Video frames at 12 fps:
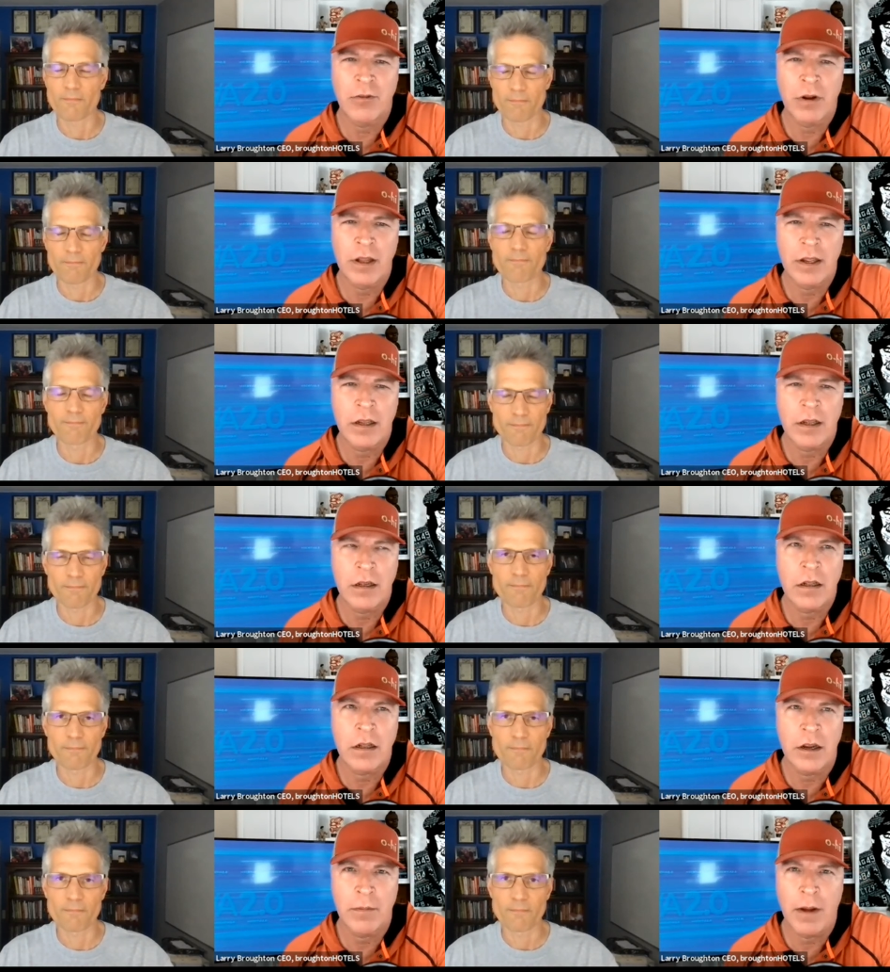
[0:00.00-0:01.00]
Speaker 1: really
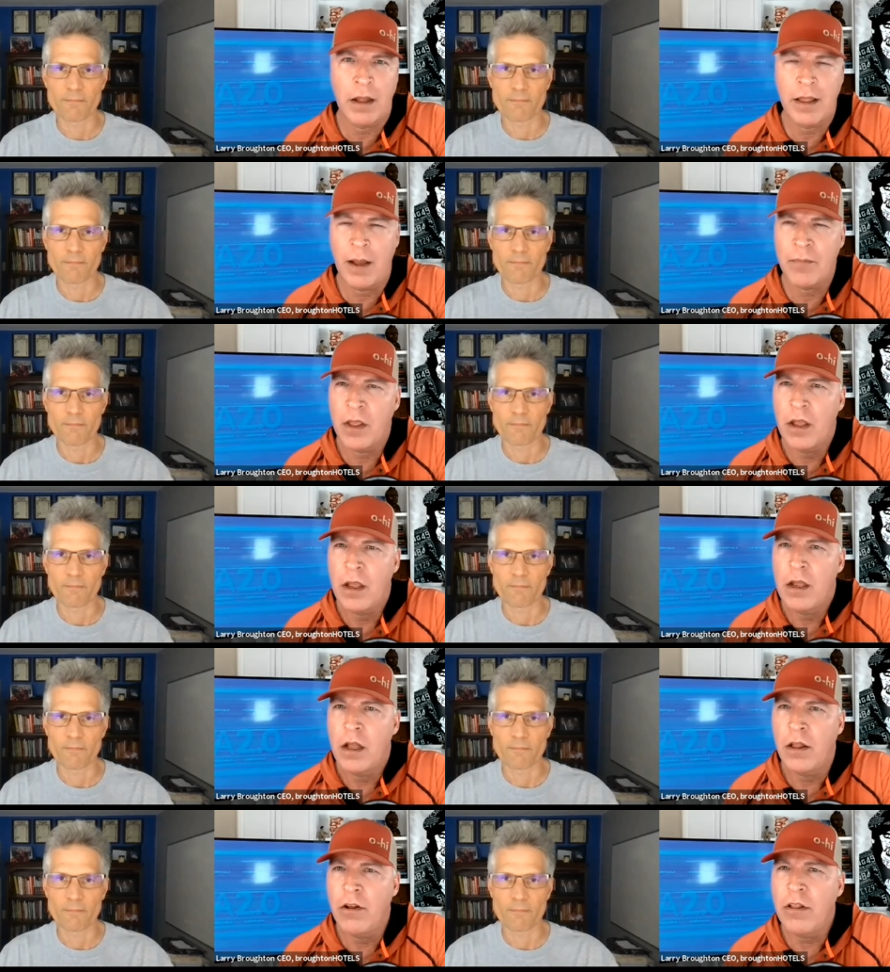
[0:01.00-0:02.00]
clear about that.
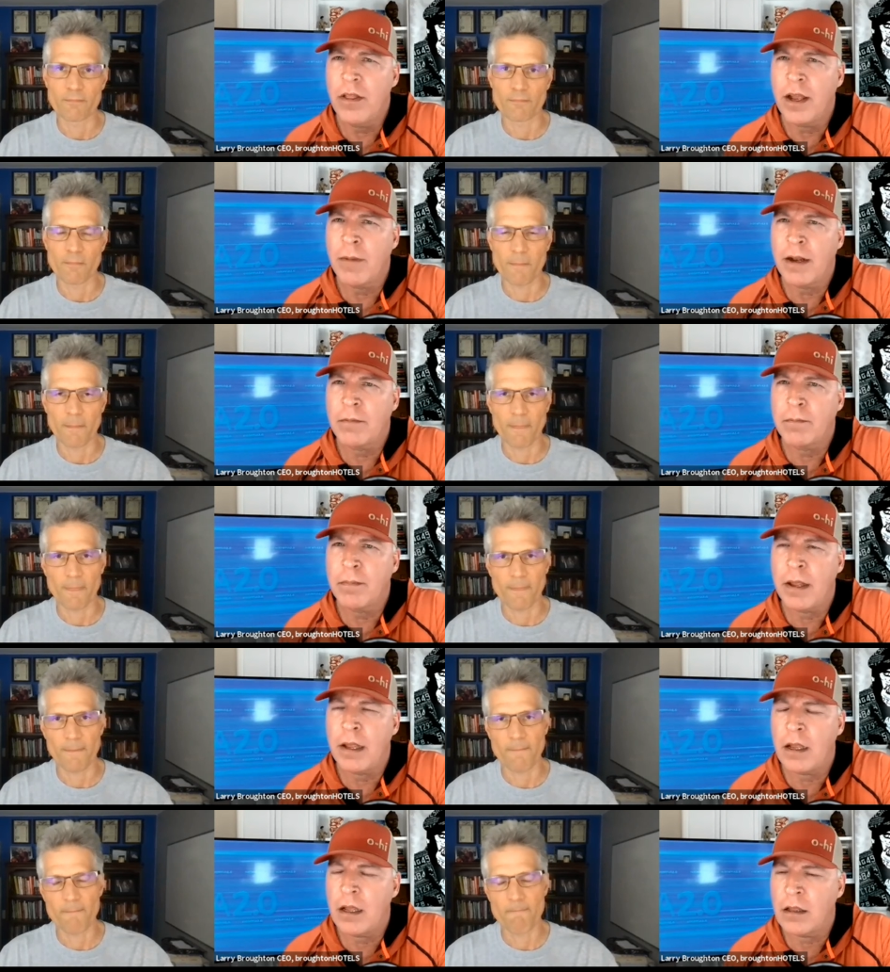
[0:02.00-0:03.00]
Another thing it might
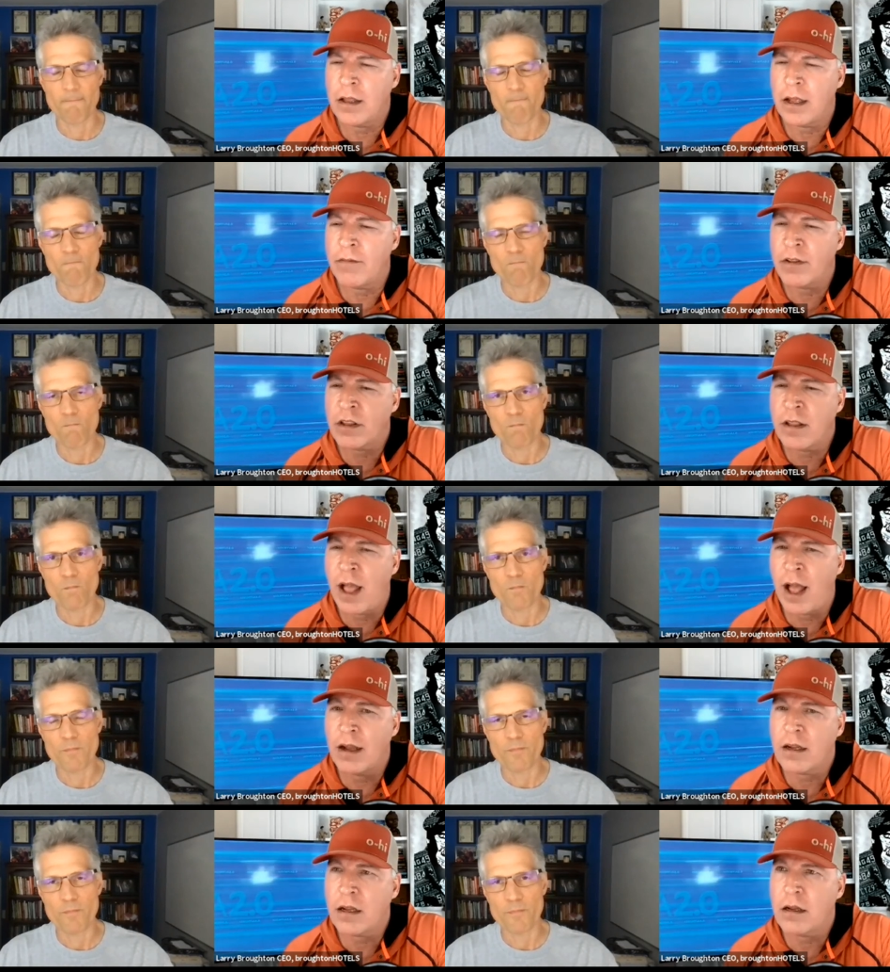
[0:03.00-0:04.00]
be is that if it's
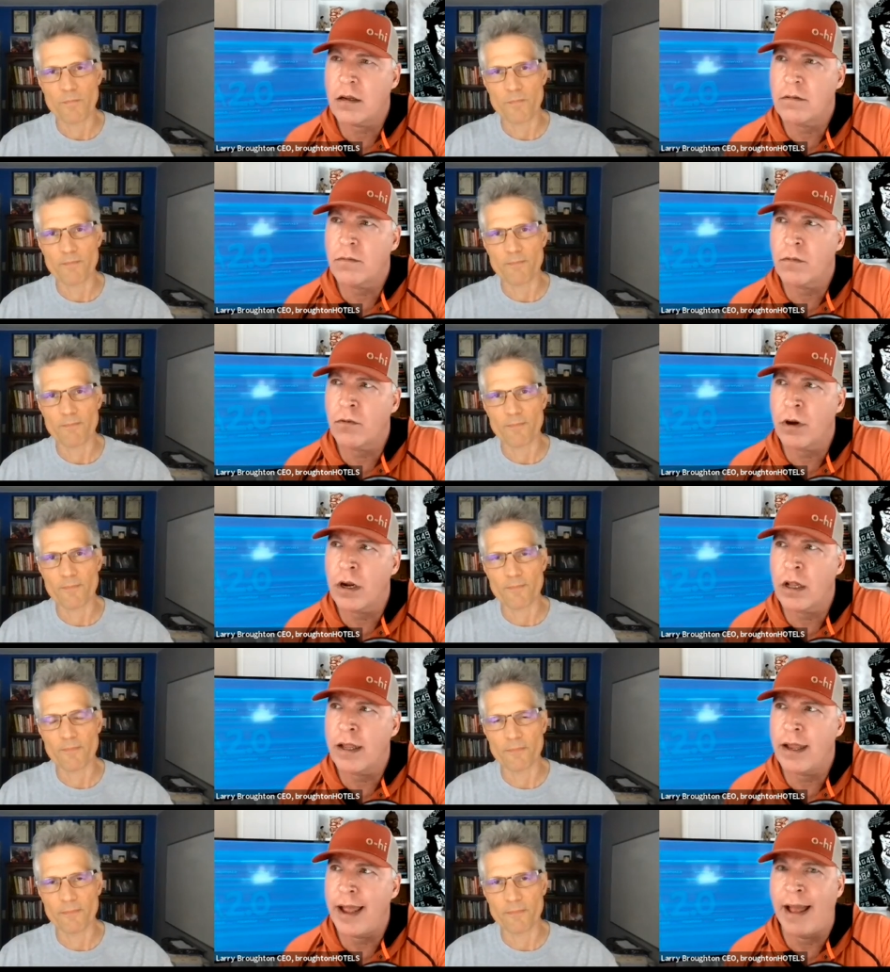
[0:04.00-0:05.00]
not
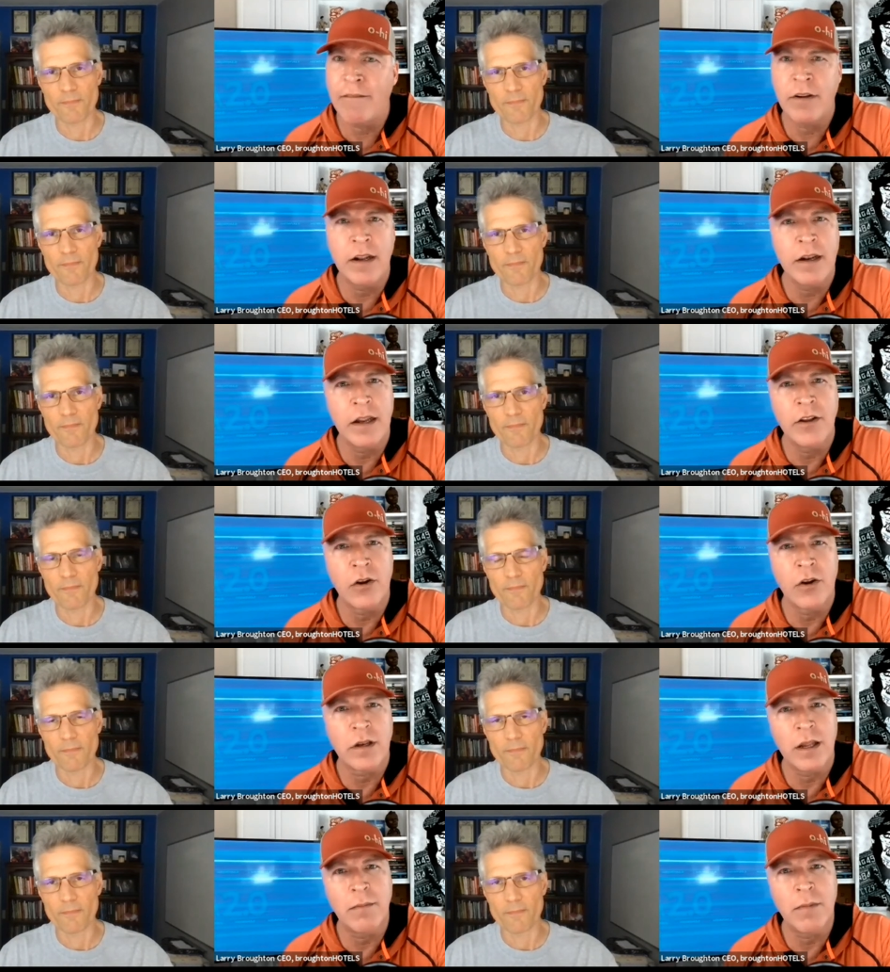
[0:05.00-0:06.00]
really evident in your
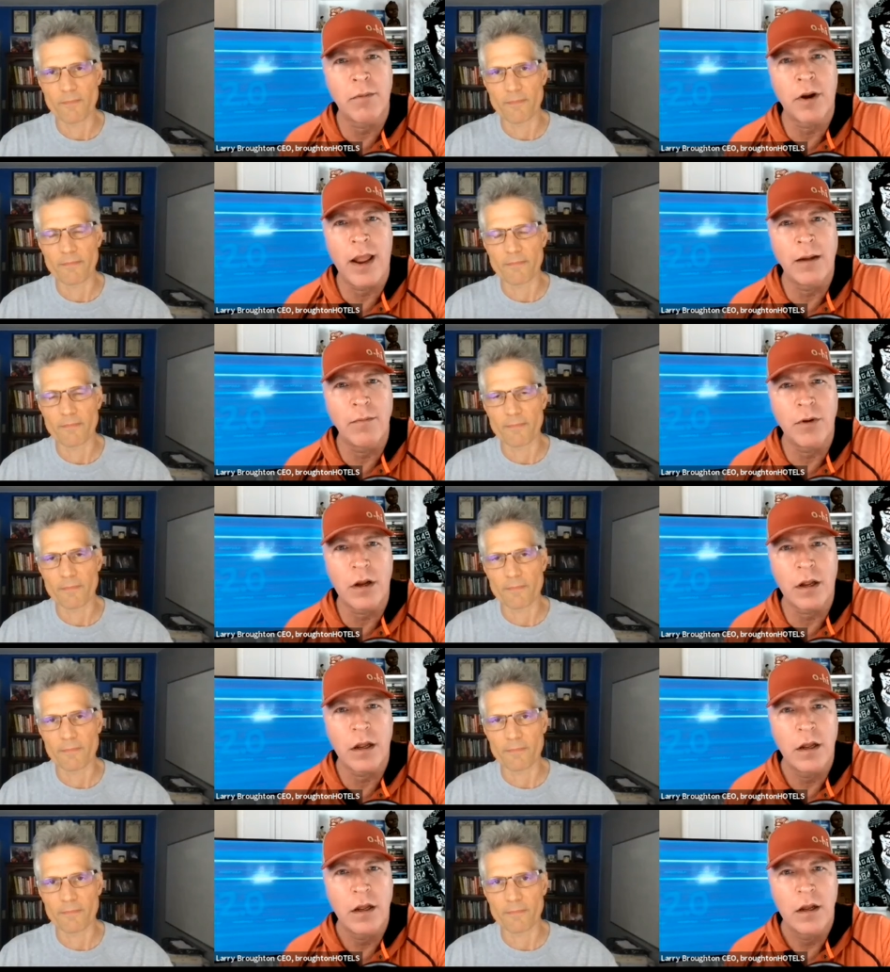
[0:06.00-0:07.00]
team member handbook,
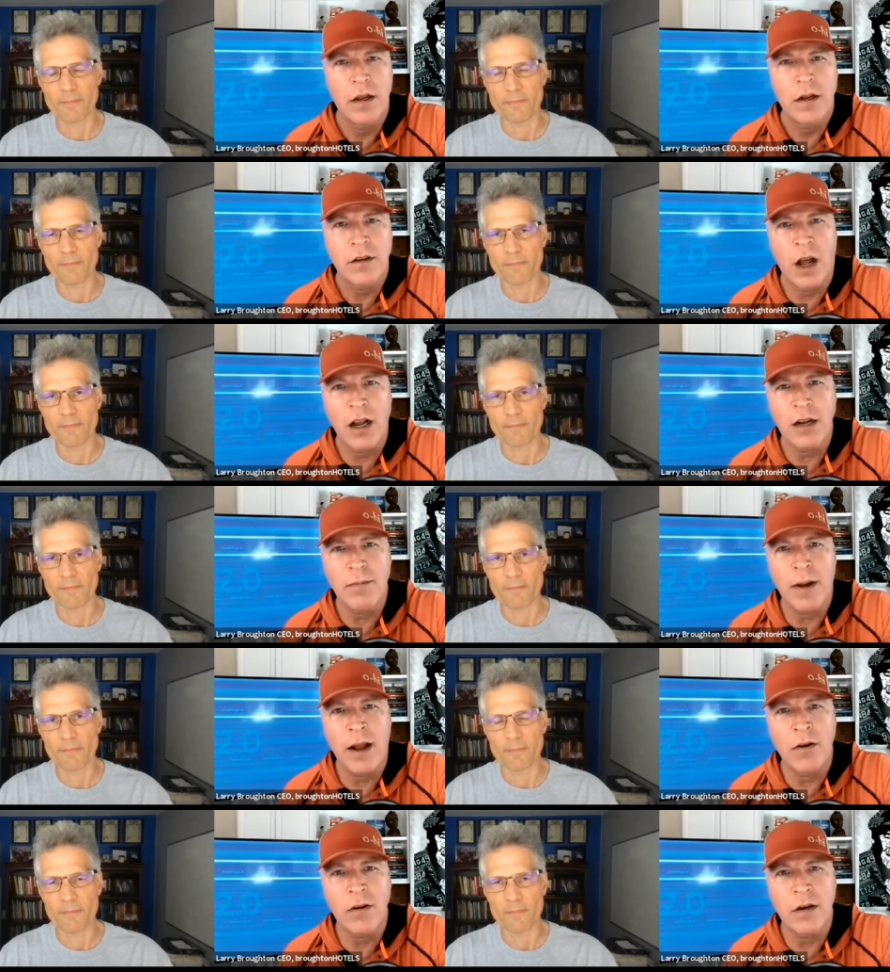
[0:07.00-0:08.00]
talk
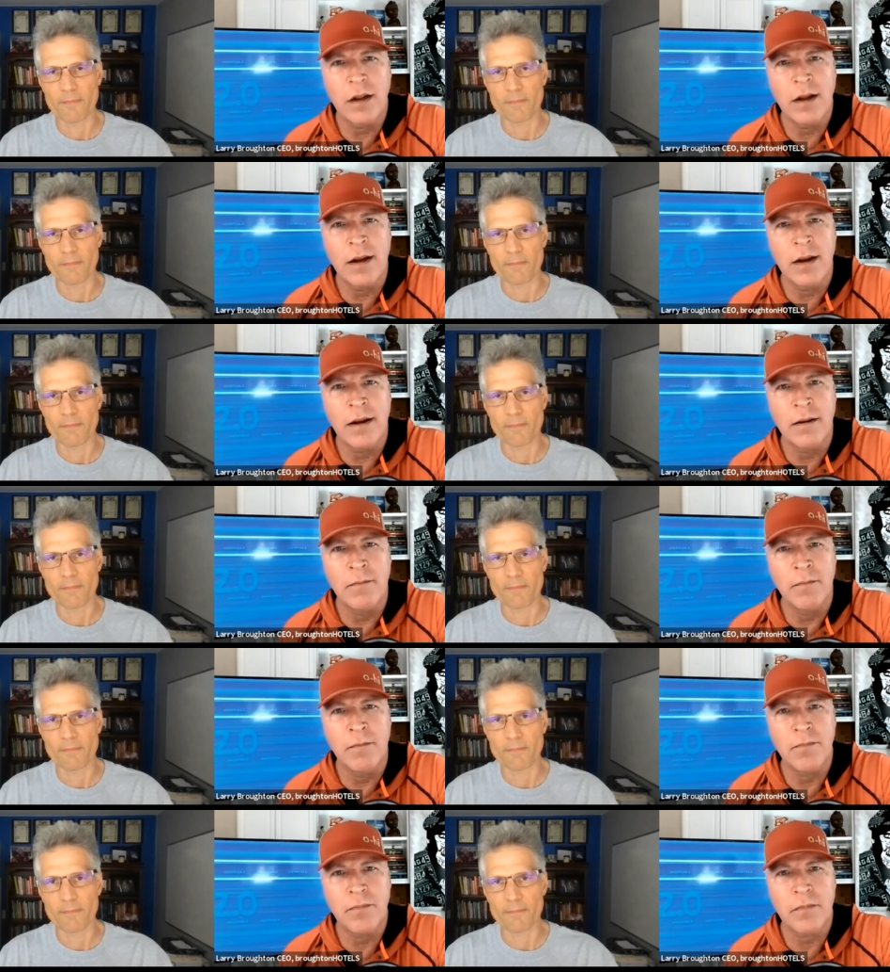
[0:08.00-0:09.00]
about
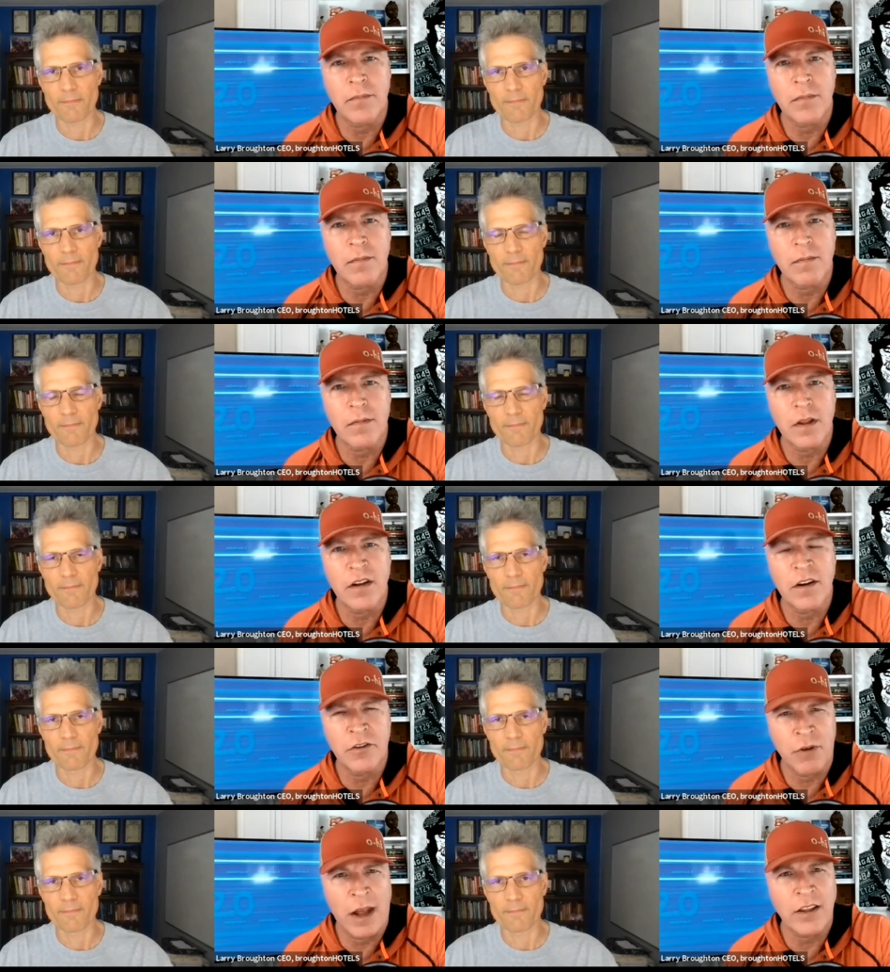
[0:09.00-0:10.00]
um,
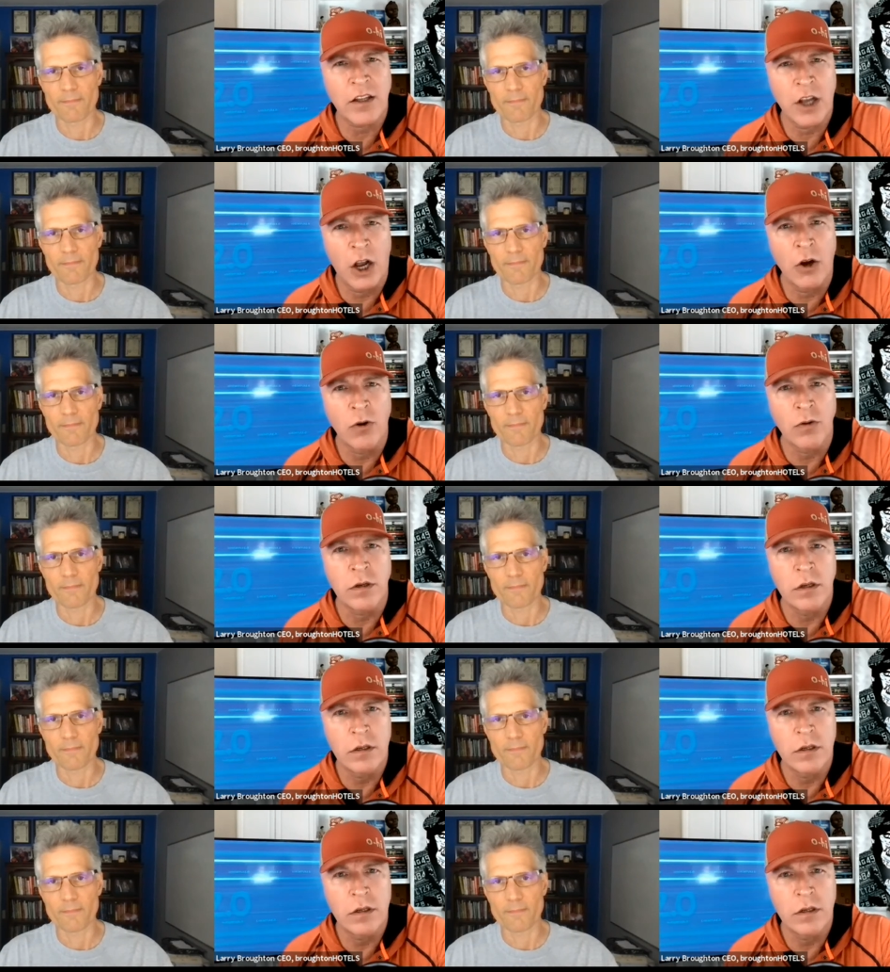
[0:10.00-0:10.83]
dress code